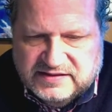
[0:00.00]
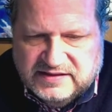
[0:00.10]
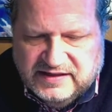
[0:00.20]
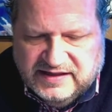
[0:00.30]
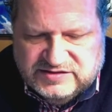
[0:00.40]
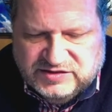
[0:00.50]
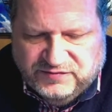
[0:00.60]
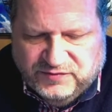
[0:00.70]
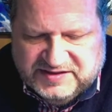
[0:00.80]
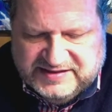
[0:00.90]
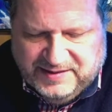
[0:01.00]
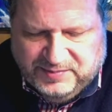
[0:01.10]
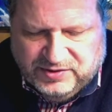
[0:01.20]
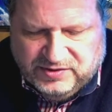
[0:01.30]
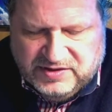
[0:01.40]
And so, for
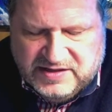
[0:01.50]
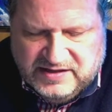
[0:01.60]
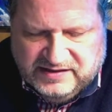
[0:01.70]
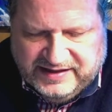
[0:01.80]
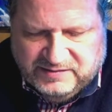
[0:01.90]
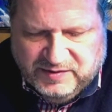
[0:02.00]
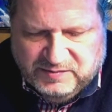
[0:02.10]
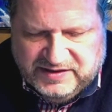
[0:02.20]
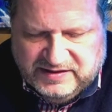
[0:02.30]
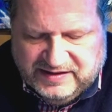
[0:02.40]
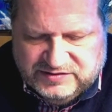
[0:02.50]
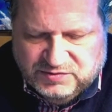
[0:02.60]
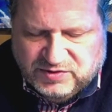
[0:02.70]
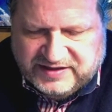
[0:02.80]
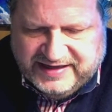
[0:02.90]
example, like when we do
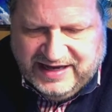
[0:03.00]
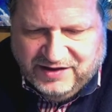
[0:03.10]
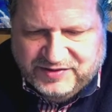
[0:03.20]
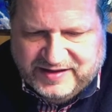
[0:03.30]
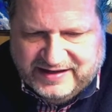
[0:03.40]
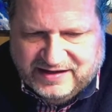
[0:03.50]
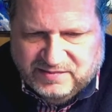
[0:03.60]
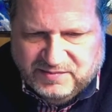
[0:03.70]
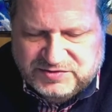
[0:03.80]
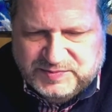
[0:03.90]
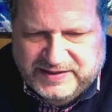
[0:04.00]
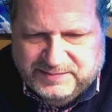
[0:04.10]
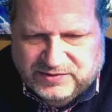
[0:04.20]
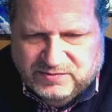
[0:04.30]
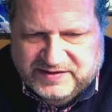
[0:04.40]
work in healthcare, most
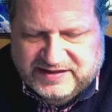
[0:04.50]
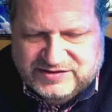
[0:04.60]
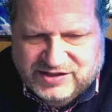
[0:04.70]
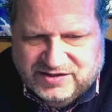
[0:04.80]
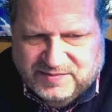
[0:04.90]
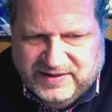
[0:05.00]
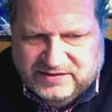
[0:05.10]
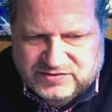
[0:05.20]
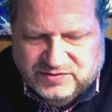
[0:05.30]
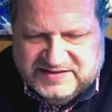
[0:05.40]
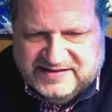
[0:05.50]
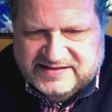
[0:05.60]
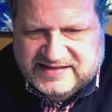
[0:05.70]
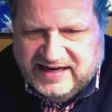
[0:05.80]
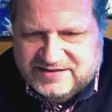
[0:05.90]
people, when they talk about going to the
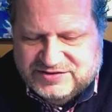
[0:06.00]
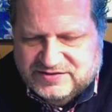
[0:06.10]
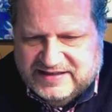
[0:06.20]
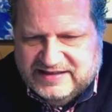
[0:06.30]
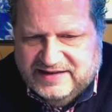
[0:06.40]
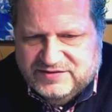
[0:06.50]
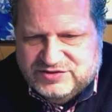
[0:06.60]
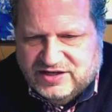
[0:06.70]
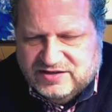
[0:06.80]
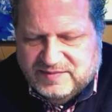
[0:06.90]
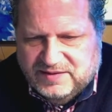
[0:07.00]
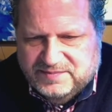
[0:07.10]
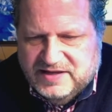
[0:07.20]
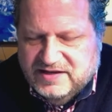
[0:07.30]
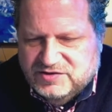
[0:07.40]
doctor, they never talk about,
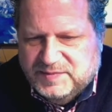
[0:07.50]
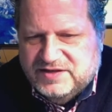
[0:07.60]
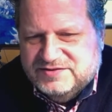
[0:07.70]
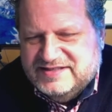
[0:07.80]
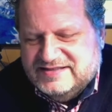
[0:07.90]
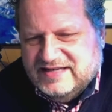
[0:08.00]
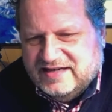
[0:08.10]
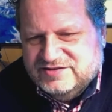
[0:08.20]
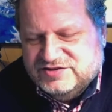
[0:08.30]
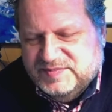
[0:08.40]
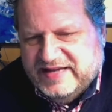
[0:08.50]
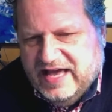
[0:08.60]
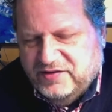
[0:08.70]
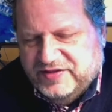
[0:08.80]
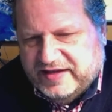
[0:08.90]
nobody goes to the doctor to be
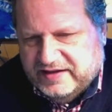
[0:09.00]
healthy.